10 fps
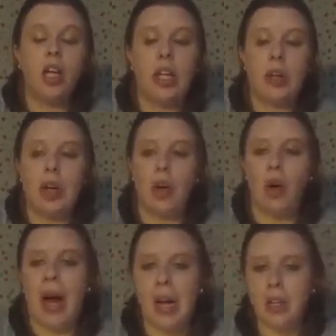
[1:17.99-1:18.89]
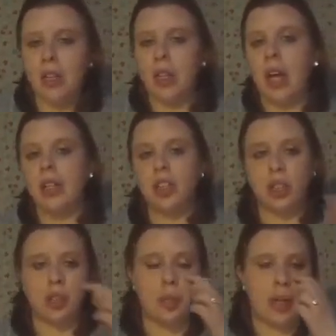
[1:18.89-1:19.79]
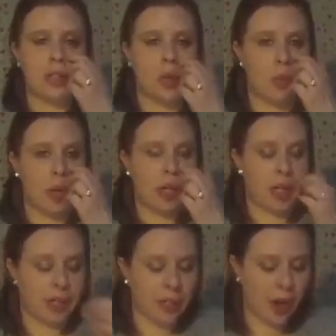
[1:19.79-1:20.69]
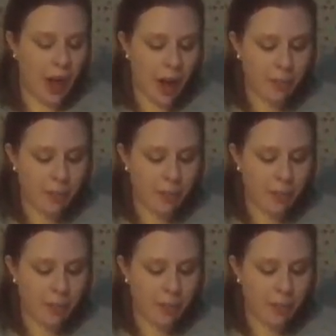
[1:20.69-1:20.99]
You can go higher than that. It just depends on where your kids are at.